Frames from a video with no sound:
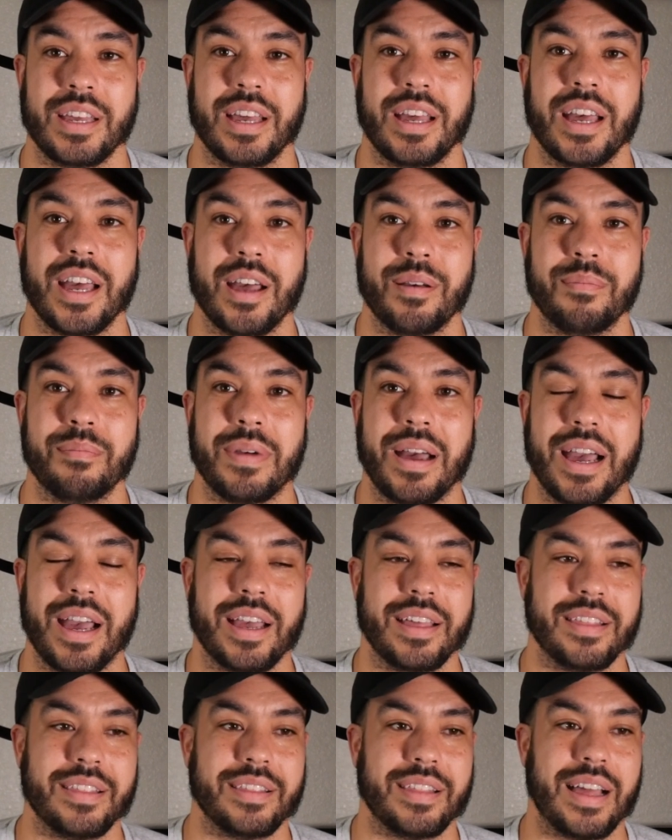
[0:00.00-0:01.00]

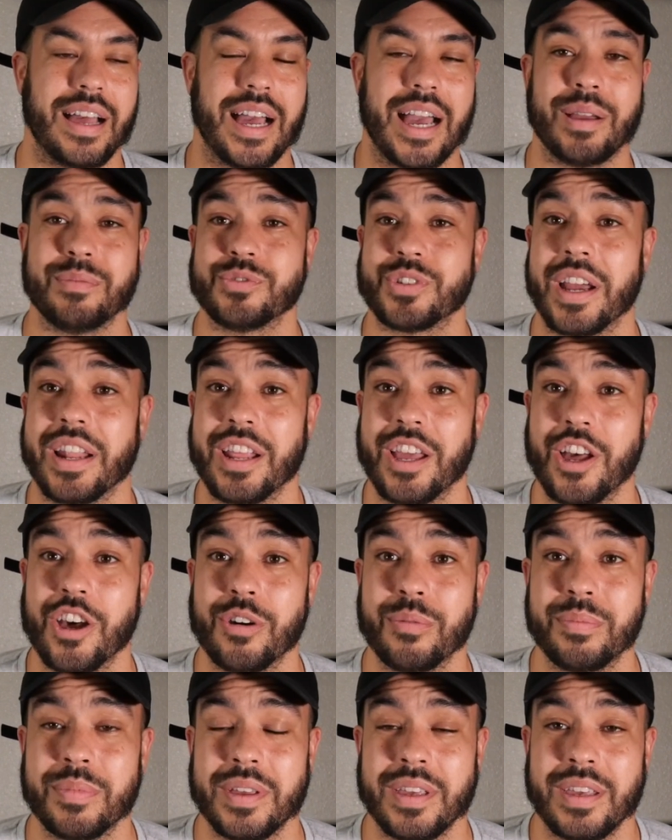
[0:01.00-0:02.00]
I'm trying to
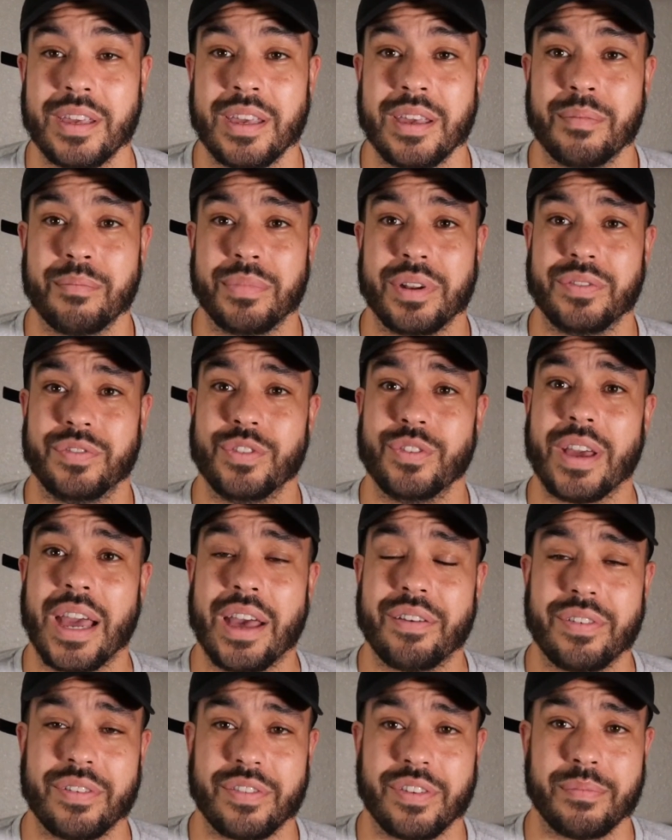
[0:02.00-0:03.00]
help, but if you
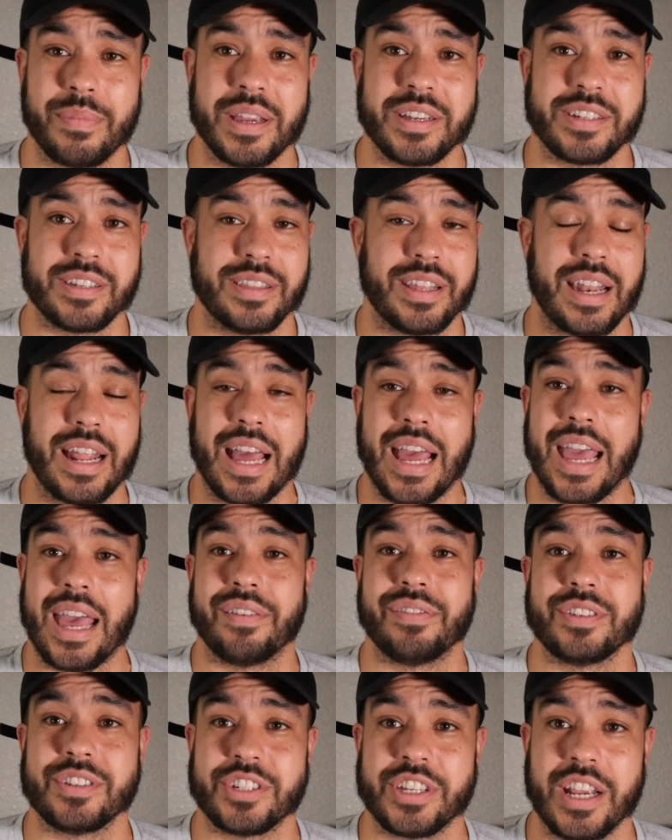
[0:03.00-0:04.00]
have information that I
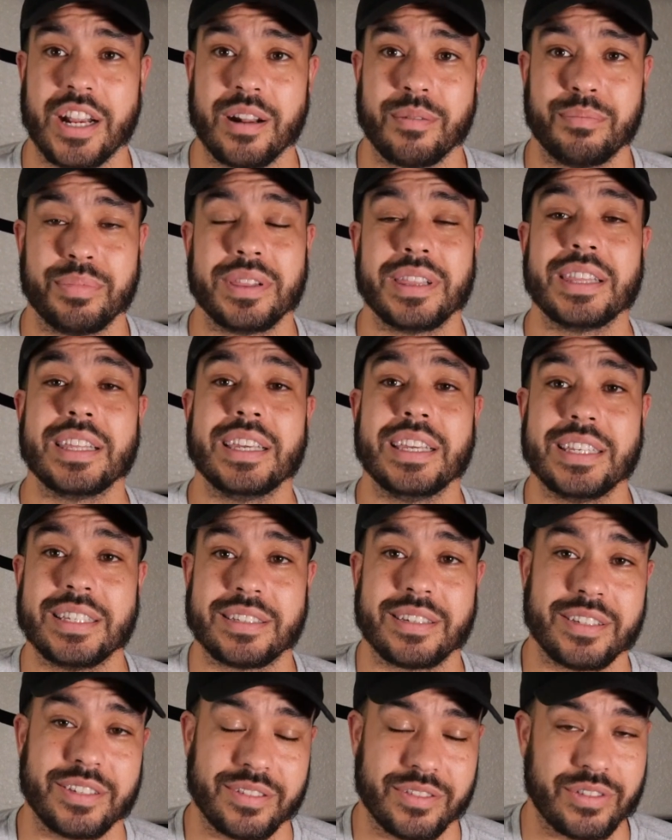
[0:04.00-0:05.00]
haven't shared,
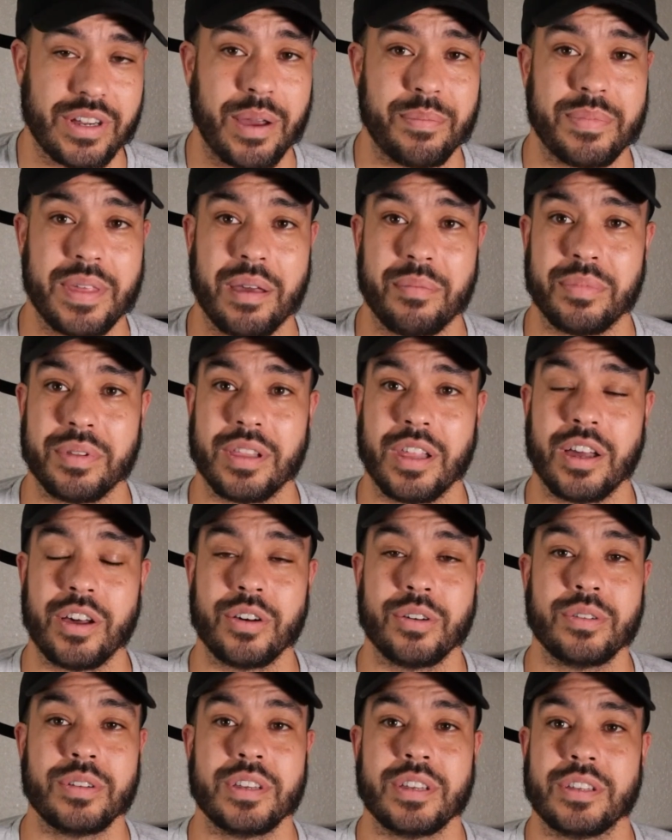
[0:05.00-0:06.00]
please drop that
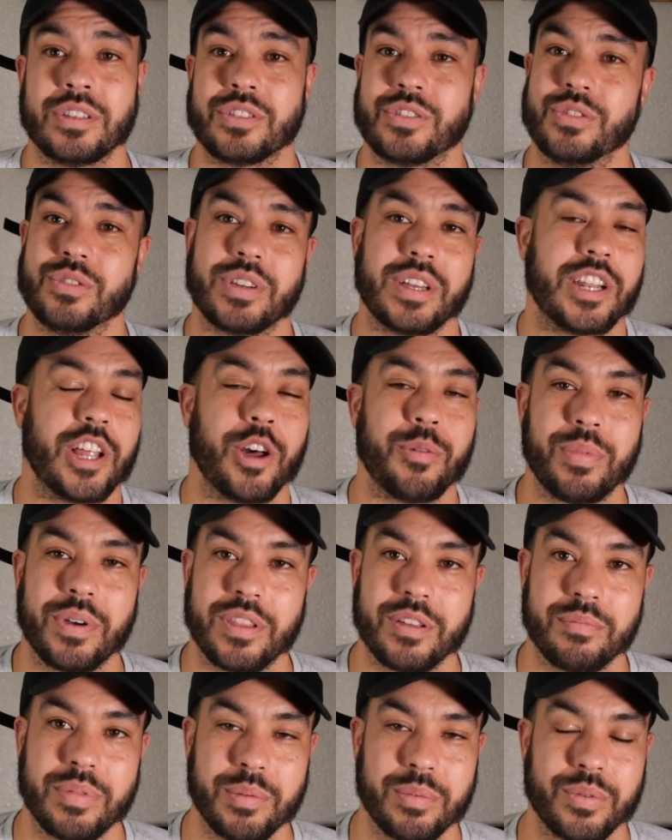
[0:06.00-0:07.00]
below so you can help
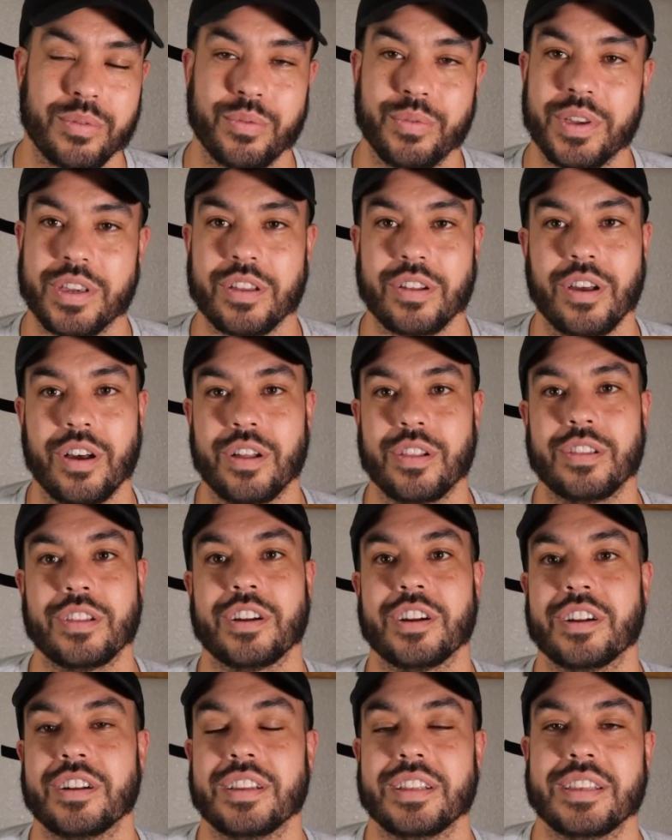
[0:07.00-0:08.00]
other people and we can all
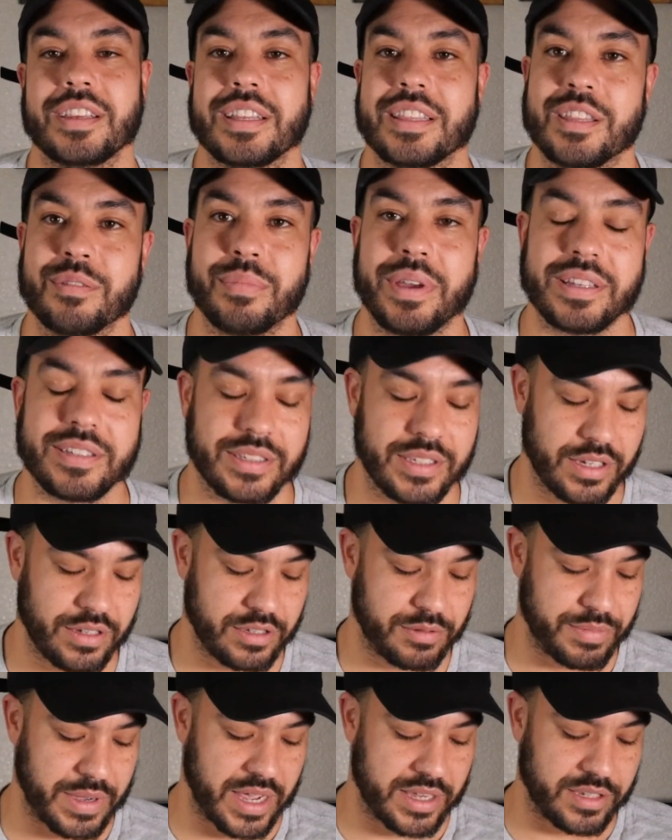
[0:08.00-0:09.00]
learn and get the best
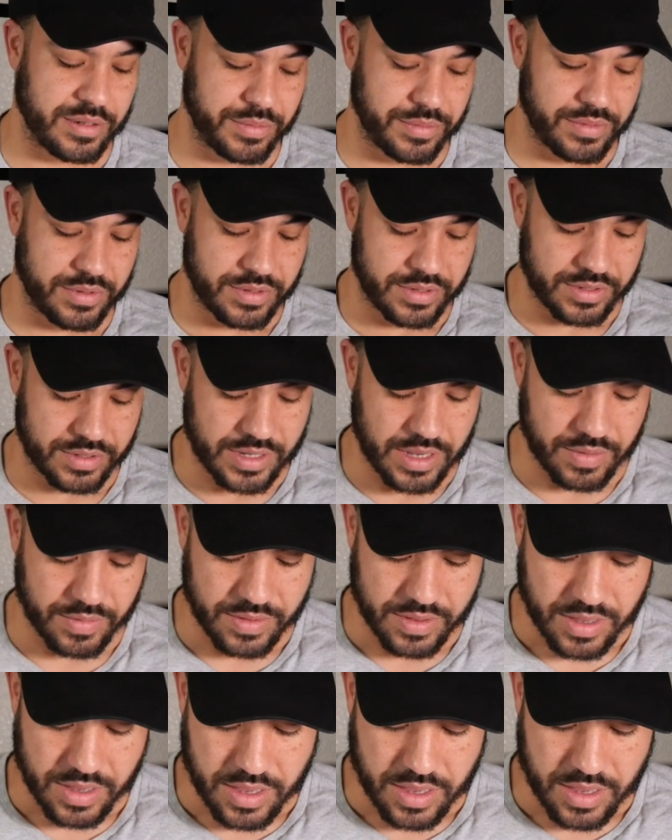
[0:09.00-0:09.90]
deals possible. So